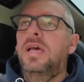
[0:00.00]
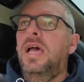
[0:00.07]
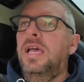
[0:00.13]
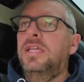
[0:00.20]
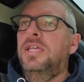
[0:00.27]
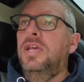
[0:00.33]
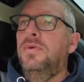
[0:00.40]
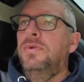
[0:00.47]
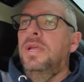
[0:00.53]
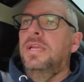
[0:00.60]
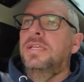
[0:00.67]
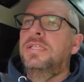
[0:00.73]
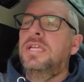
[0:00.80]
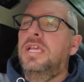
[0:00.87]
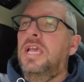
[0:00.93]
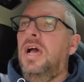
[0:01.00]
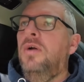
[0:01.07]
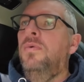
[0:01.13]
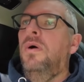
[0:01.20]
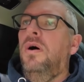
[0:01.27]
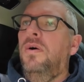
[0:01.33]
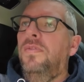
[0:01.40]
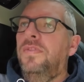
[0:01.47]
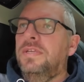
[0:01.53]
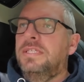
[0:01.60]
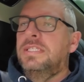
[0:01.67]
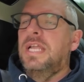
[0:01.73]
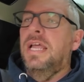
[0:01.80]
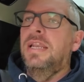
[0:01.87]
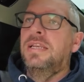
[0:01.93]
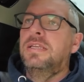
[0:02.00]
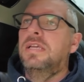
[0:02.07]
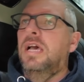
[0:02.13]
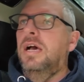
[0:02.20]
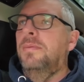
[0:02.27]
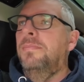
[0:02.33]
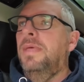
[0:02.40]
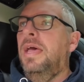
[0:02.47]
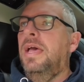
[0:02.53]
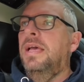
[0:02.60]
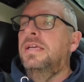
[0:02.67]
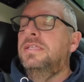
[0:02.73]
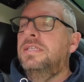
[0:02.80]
a unit to go on the stand up there.